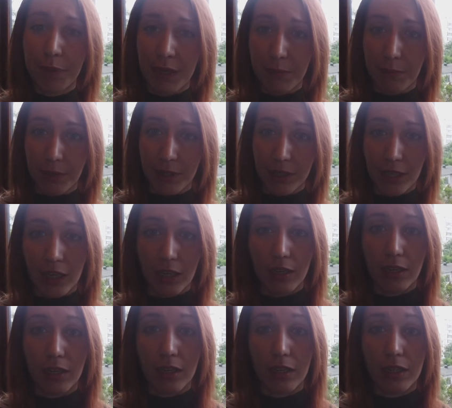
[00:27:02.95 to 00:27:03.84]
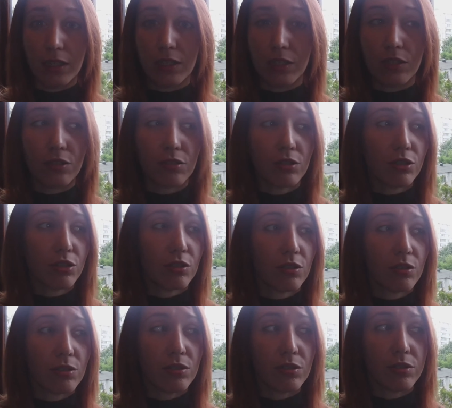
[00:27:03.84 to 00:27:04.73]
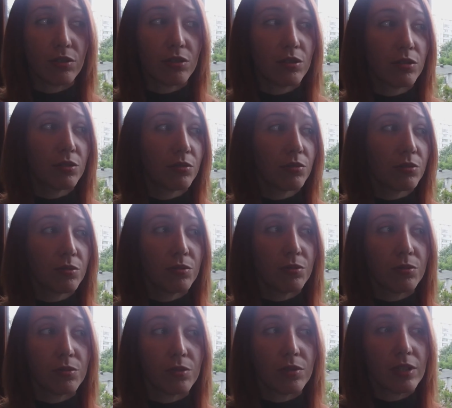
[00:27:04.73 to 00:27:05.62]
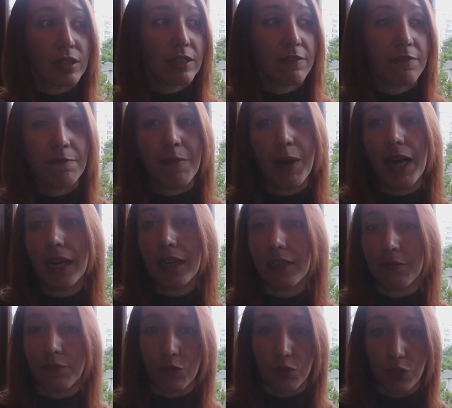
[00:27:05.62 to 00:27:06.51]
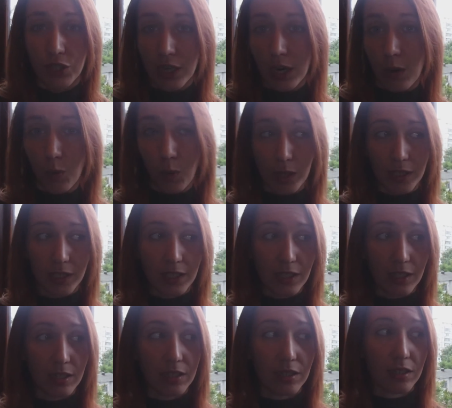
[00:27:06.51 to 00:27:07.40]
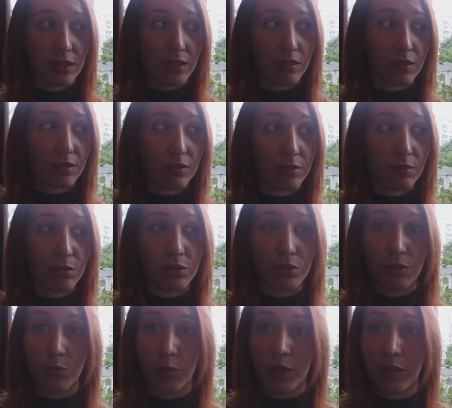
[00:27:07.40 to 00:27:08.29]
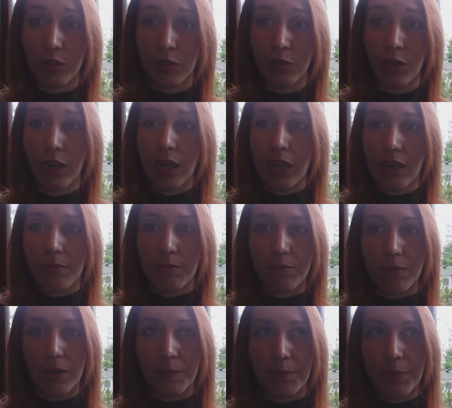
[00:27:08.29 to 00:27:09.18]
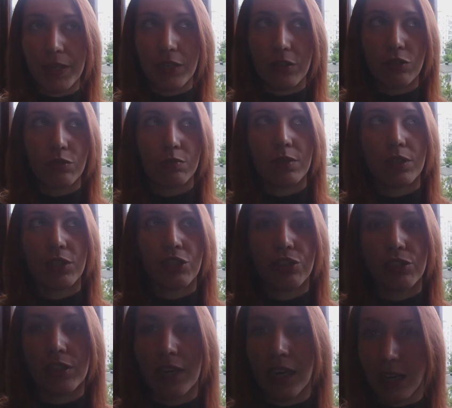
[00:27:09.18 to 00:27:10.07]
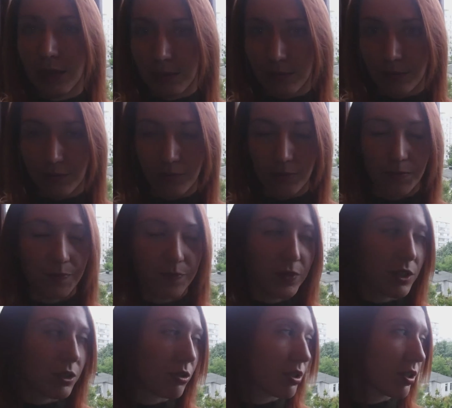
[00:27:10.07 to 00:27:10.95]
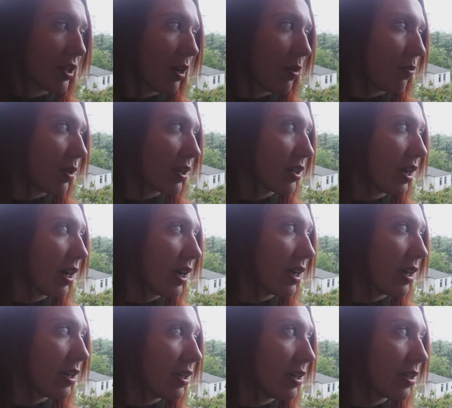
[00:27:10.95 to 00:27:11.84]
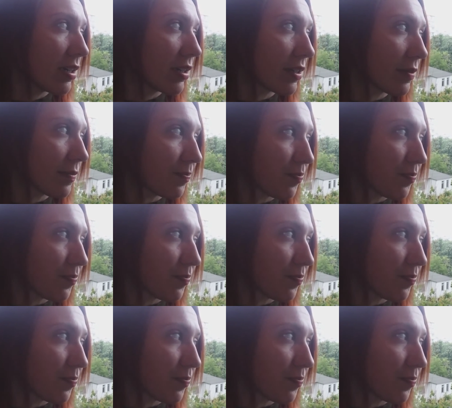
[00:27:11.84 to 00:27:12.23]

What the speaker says: people. It's not also you give money for someone. It's also when you pay too much time to someone and